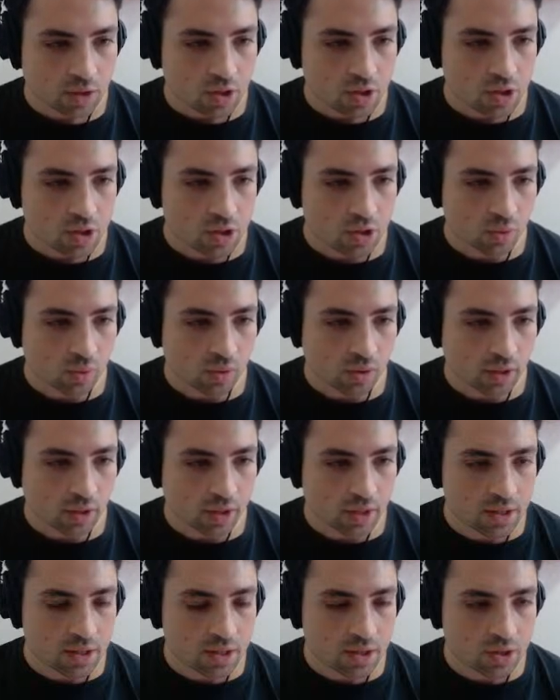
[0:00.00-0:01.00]
So
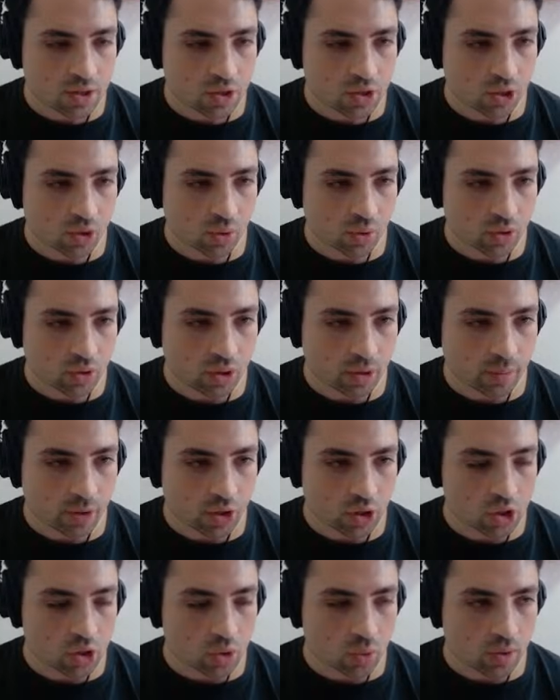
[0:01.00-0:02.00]
so I'm going to
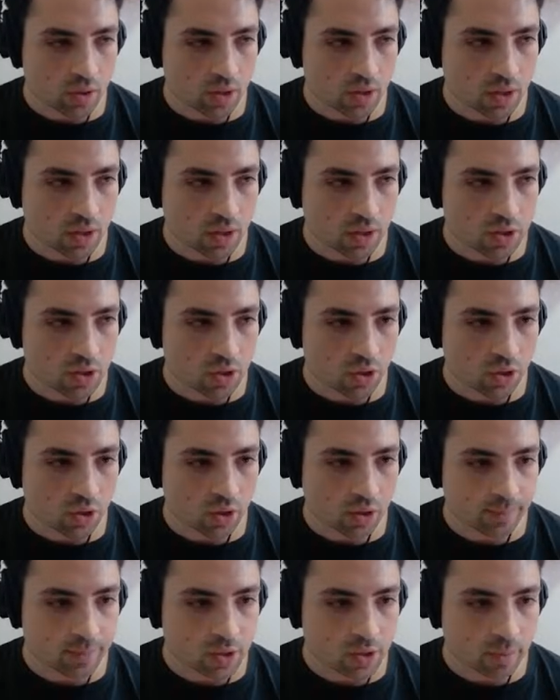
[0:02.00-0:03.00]
shorten these all
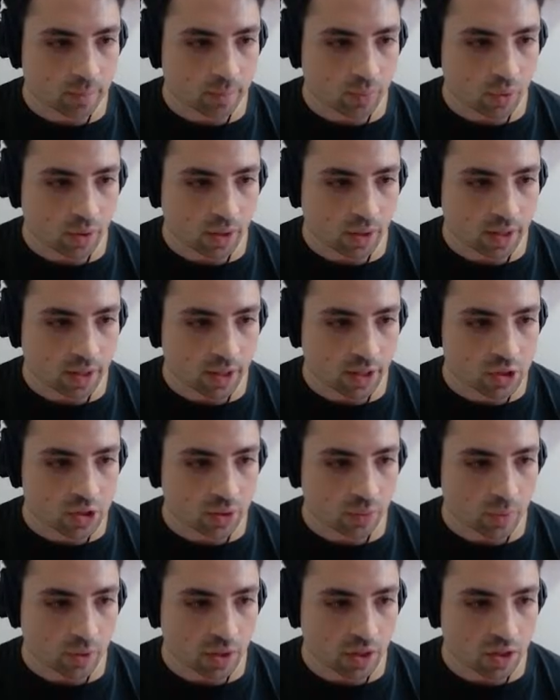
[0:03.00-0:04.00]
up to the point, and
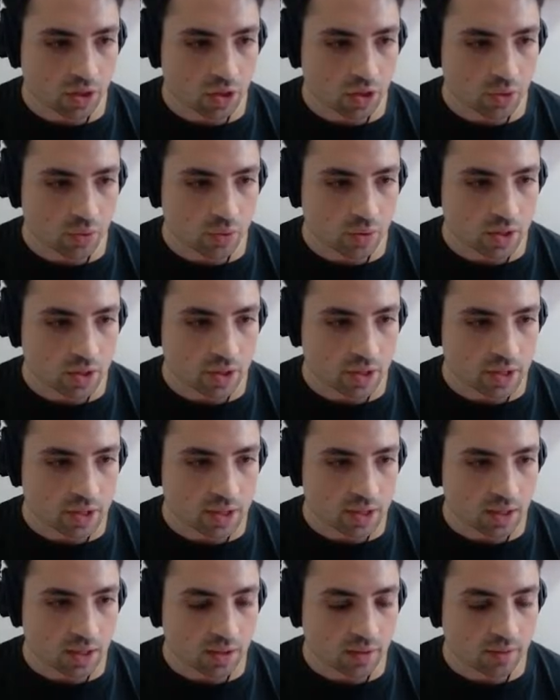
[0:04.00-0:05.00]
actually we can use
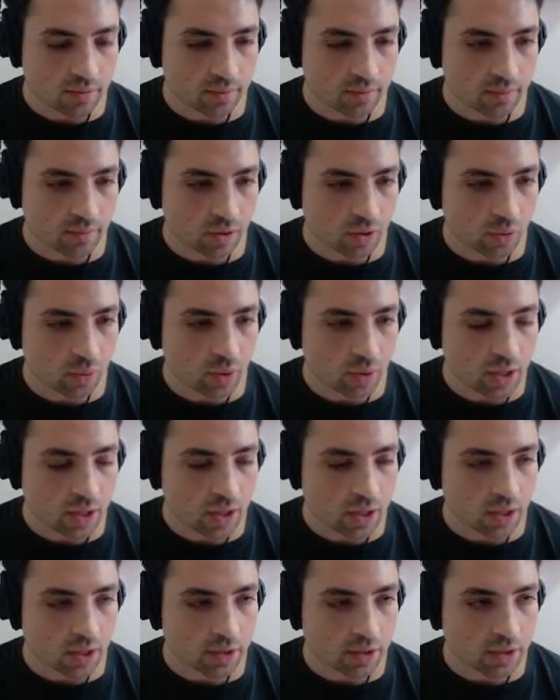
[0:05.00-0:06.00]
this lone
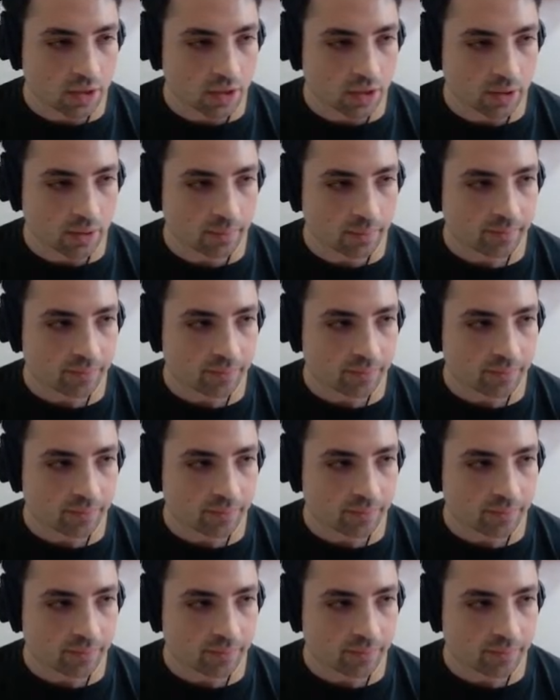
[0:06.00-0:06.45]
hit here.